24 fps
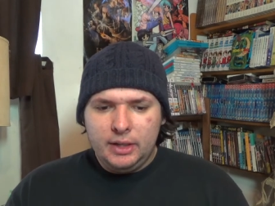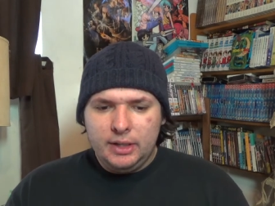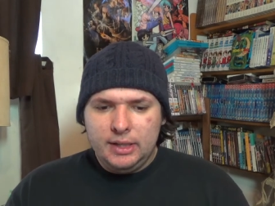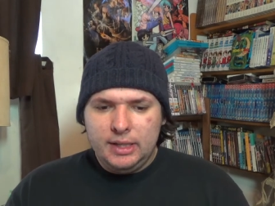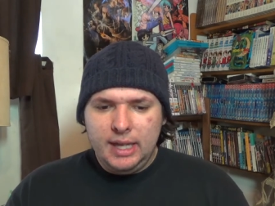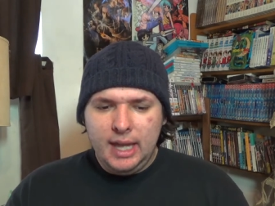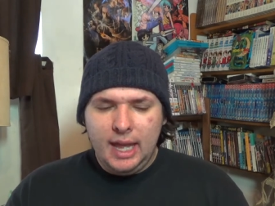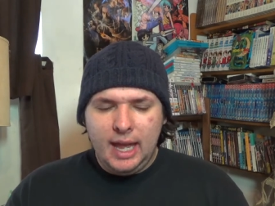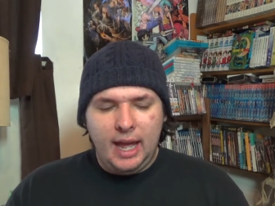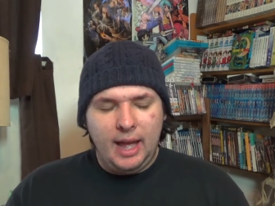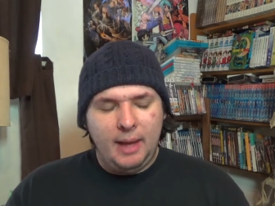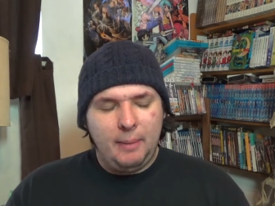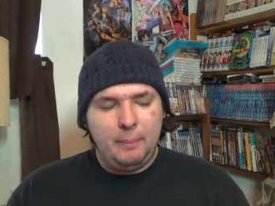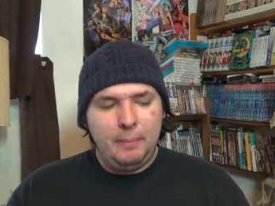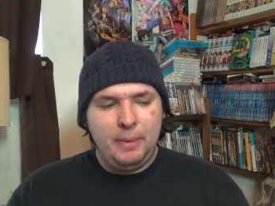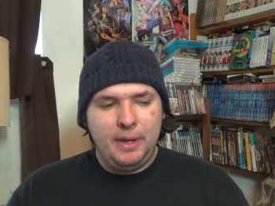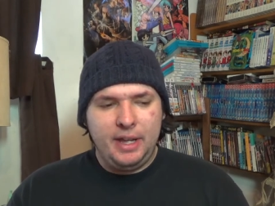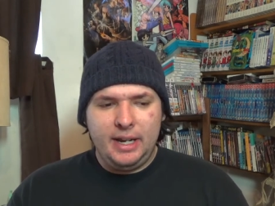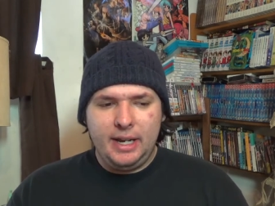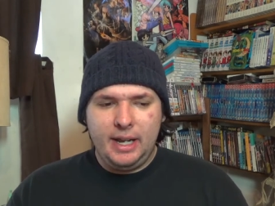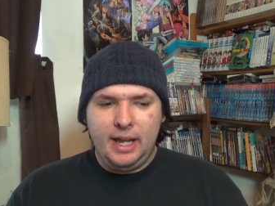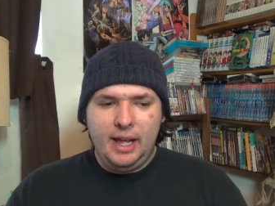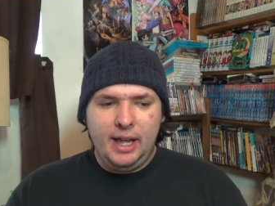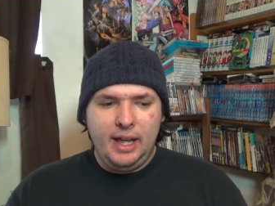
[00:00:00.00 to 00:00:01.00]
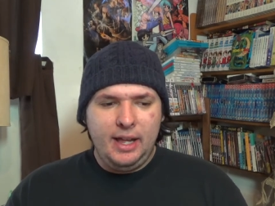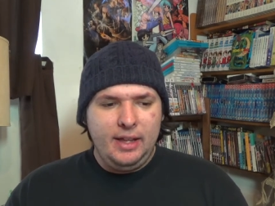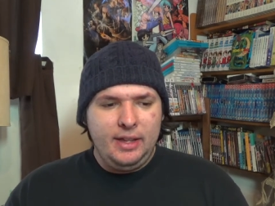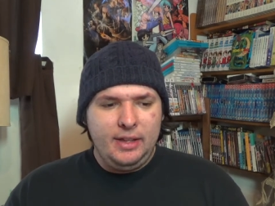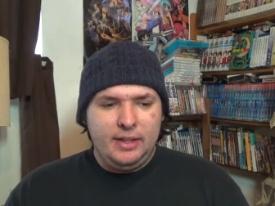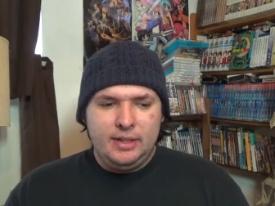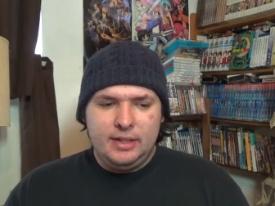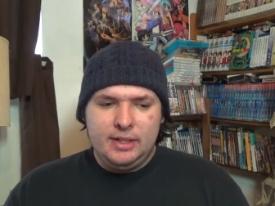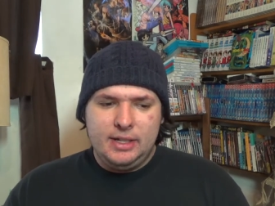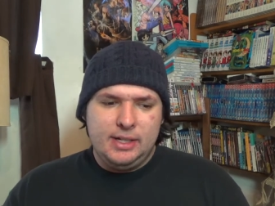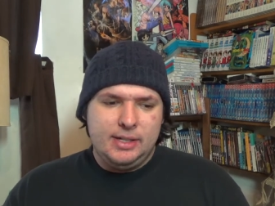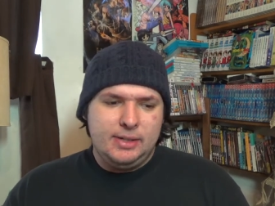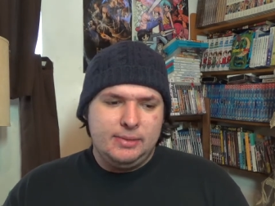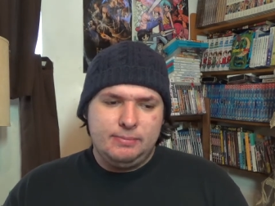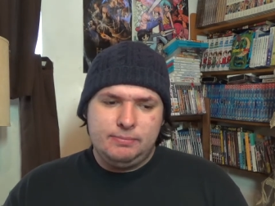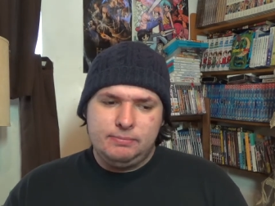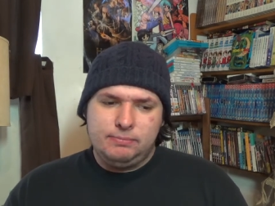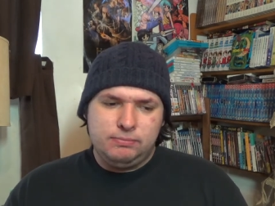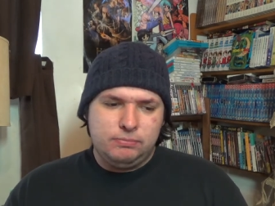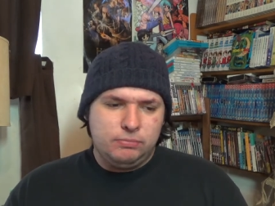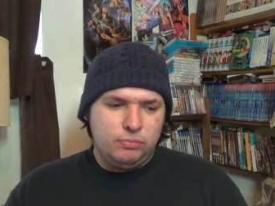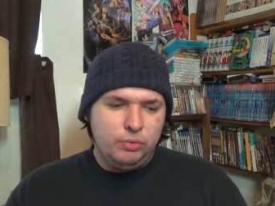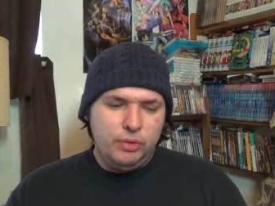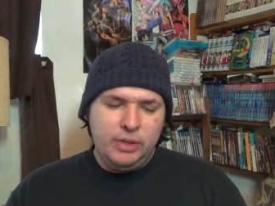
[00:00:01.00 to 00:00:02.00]
yeah, but
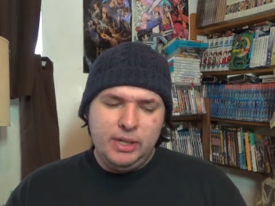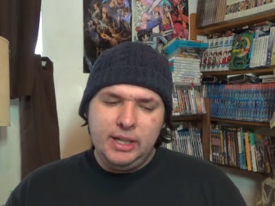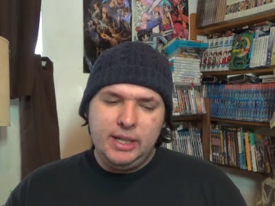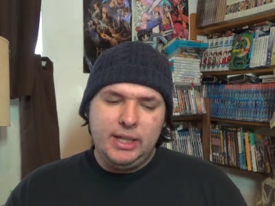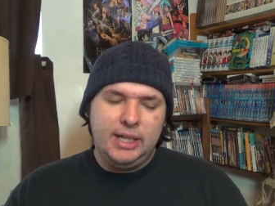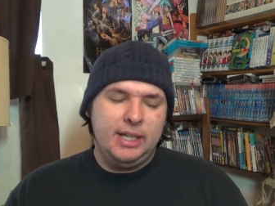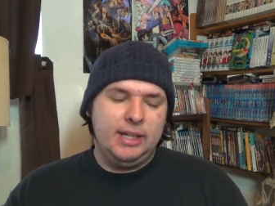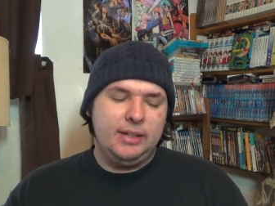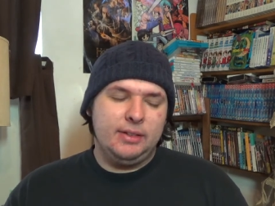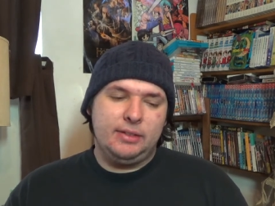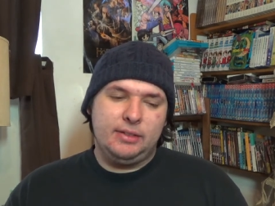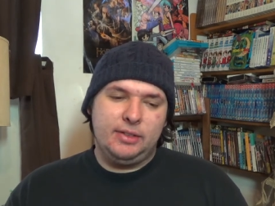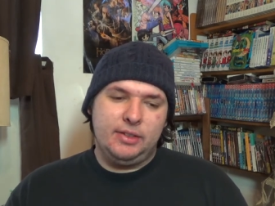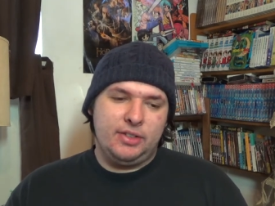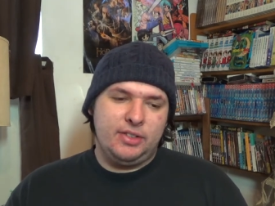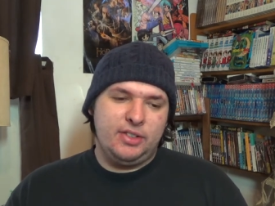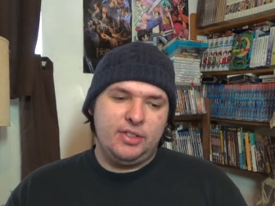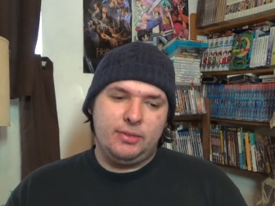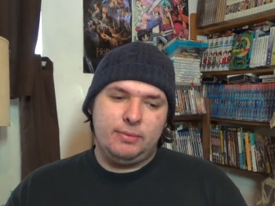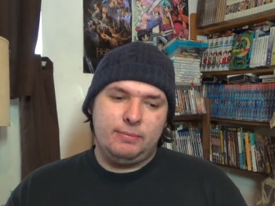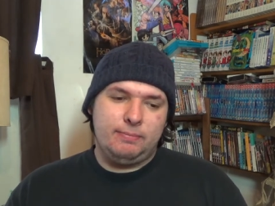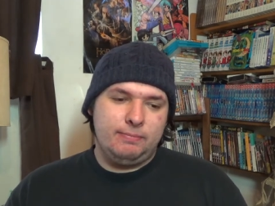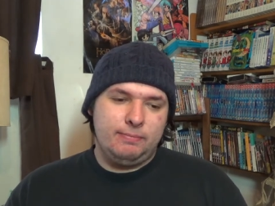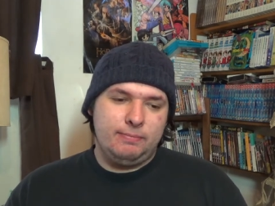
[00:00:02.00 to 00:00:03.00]
really, just,